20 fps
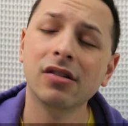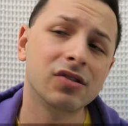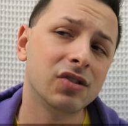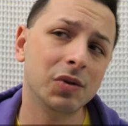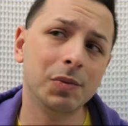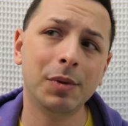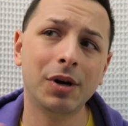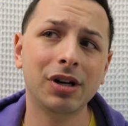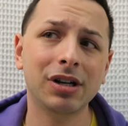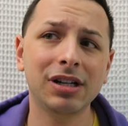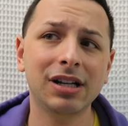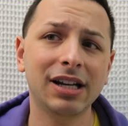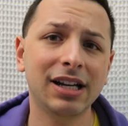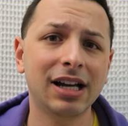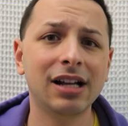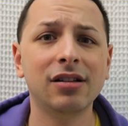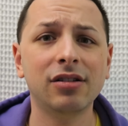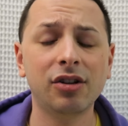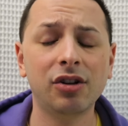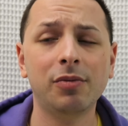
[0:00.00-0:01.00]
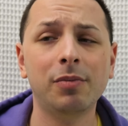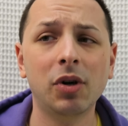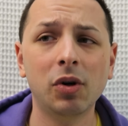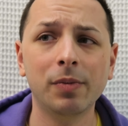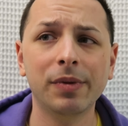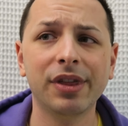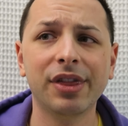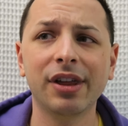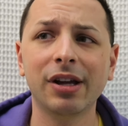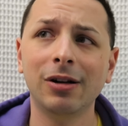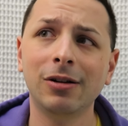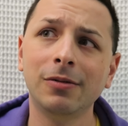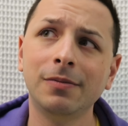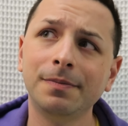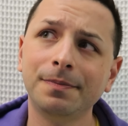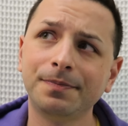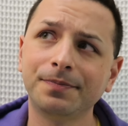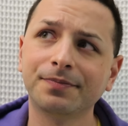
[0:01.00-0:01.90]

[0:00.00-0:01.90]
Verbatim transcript: So Marty and I had a little moment there.